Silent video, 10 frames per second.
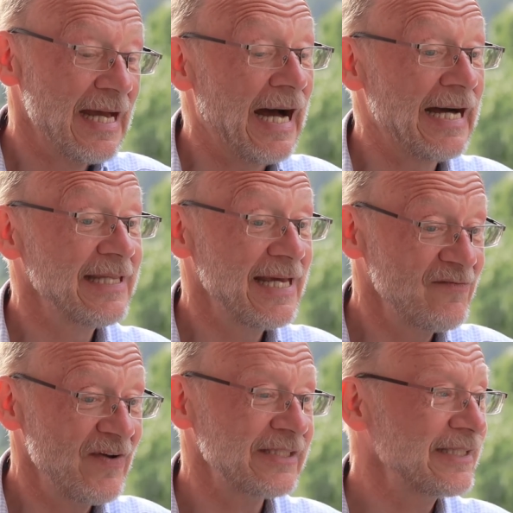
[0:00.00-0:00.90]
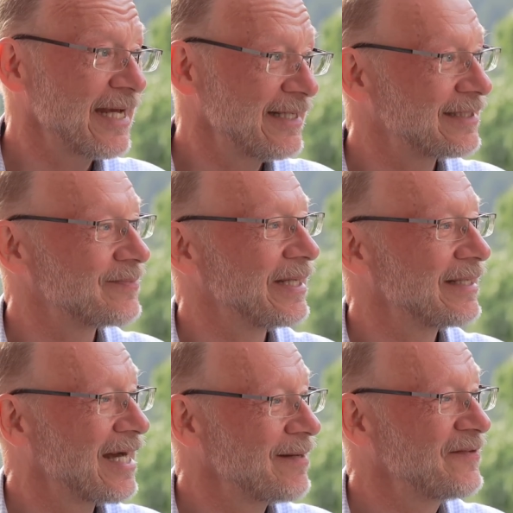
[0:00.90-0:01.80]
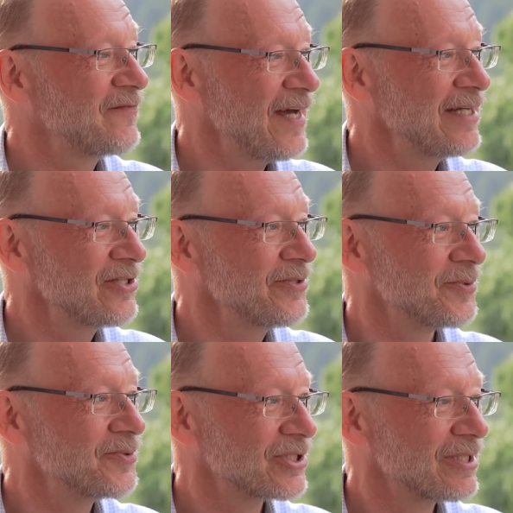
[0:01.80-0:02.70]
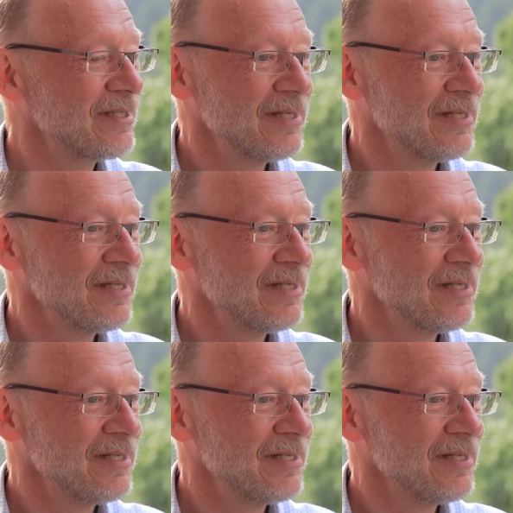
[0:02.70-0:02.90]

And they investigated me. I mean, fair dues.